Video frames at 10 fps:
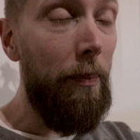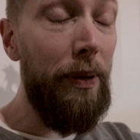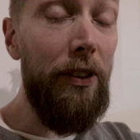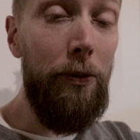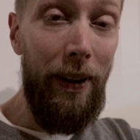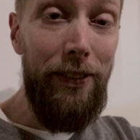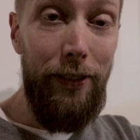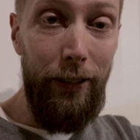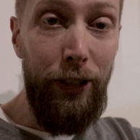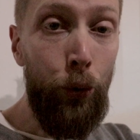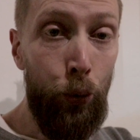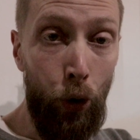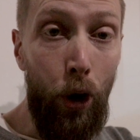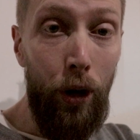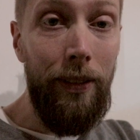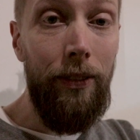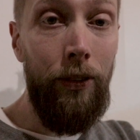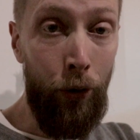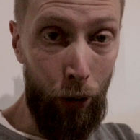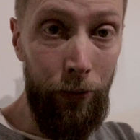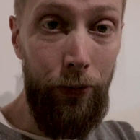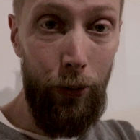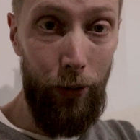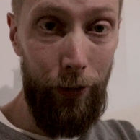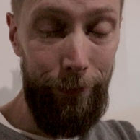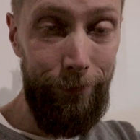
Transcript: But it's basically raw dog food.